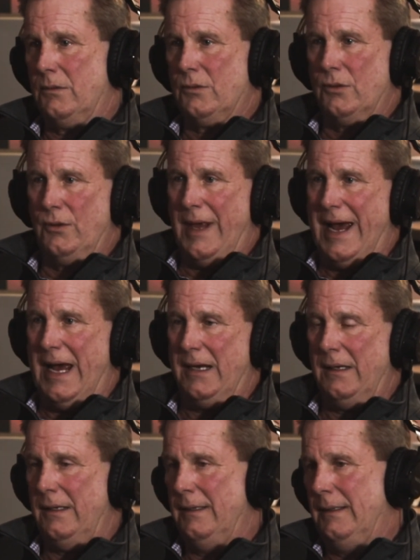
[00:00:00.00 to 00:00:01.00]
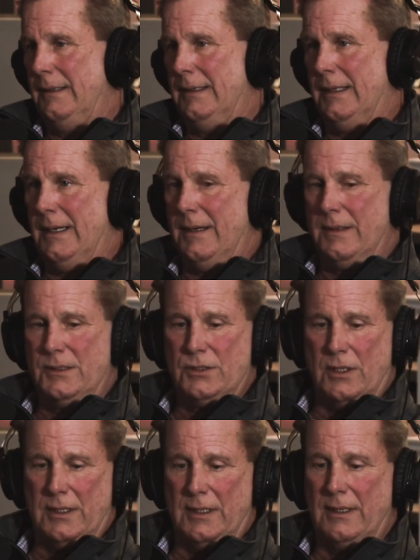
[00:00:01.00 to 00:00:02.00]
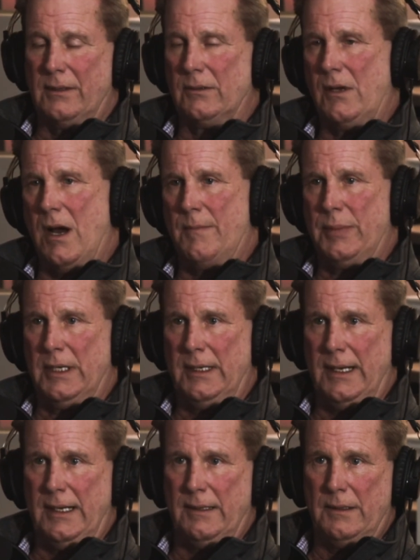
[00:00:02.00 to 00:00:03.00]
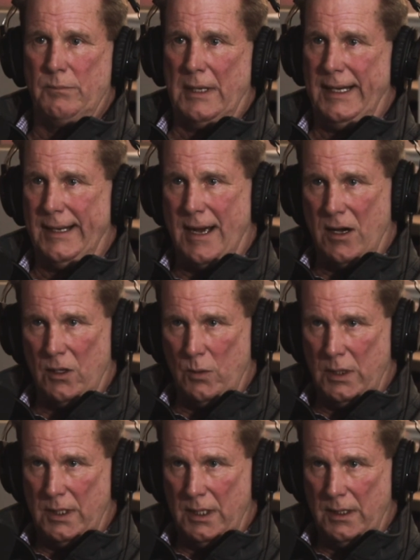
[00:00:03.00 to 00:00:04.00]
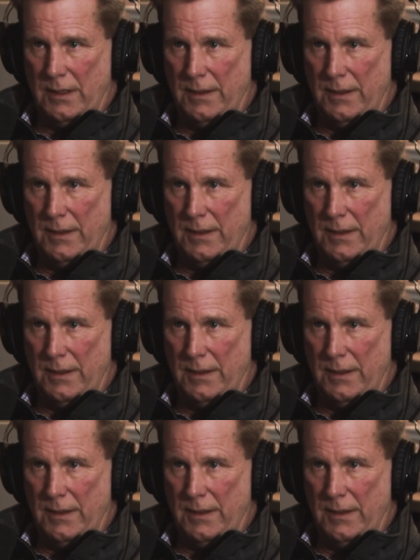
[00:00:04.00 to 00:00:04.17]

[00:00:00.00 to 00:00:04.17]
Grew that and started a little company named Planet Hollywood.